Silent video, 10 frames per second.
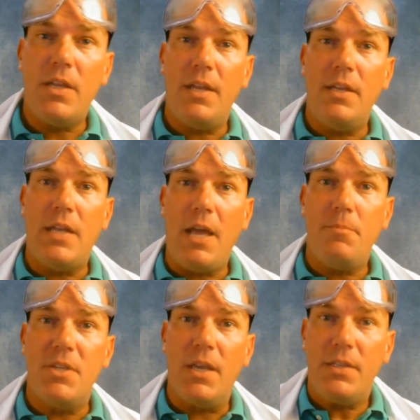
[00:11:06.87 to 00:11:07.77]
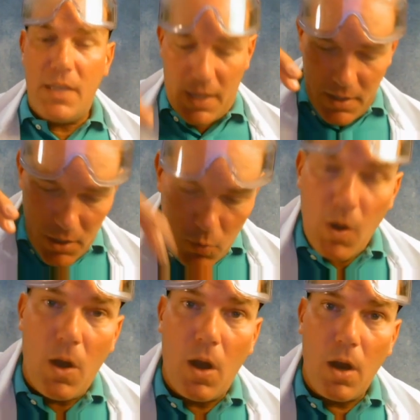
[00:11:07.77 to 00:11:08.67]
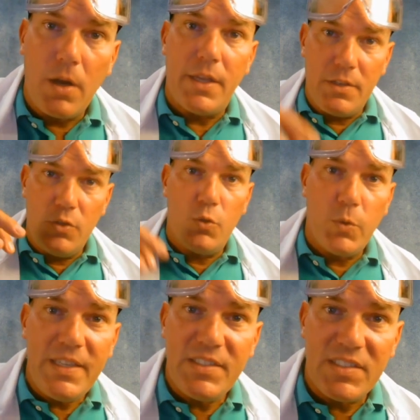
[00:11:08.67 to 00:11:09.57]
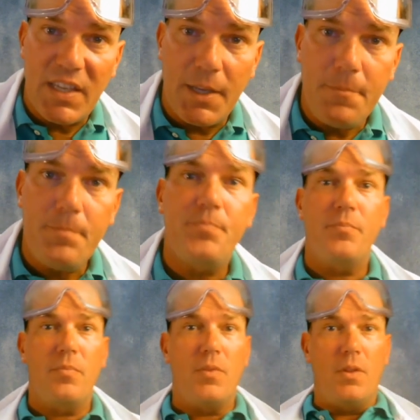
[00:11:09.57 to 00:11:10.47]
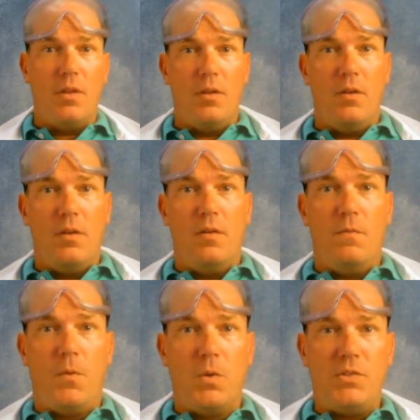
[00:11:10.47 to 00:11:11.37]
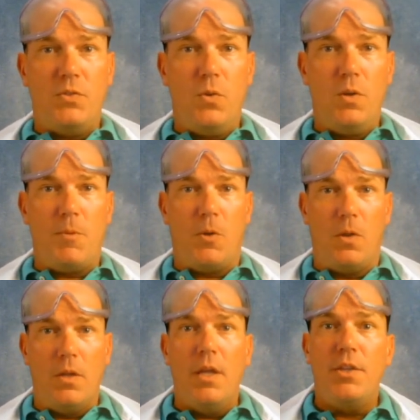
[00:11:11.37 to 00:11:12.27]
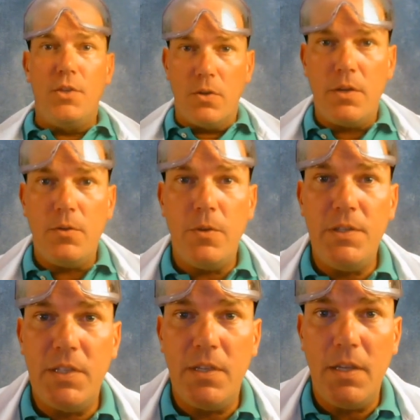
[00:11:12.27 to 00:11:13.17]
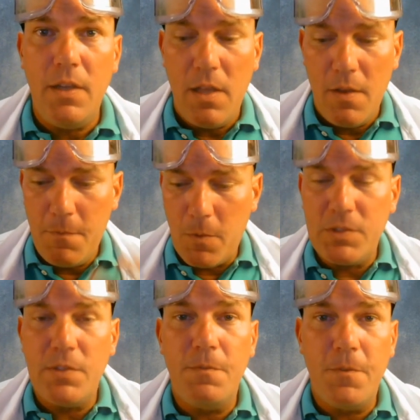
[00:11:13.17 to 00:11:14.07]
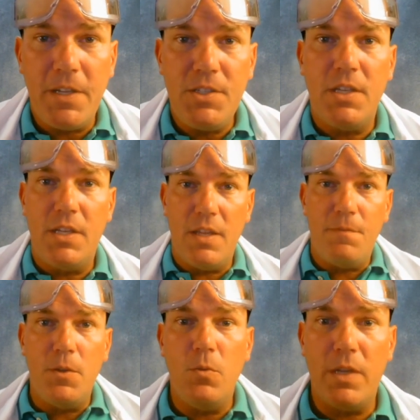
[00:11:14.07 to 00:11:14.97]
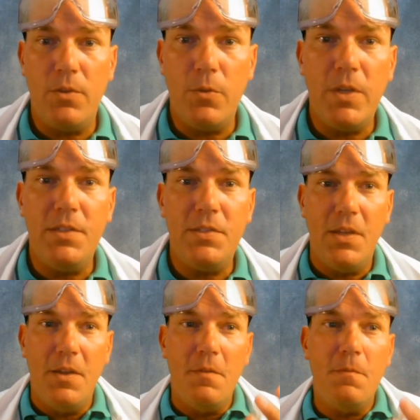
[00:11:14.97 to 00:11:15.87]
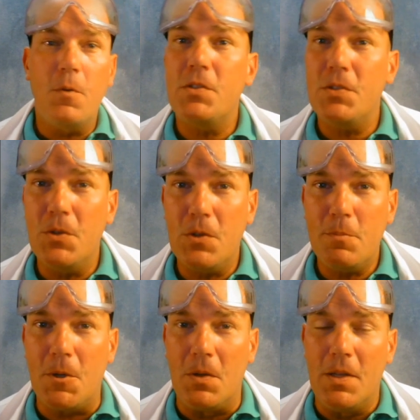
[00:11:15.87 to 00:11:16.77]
on an object and you are increasing force normal. You're increasing force of friction if you increase force normal.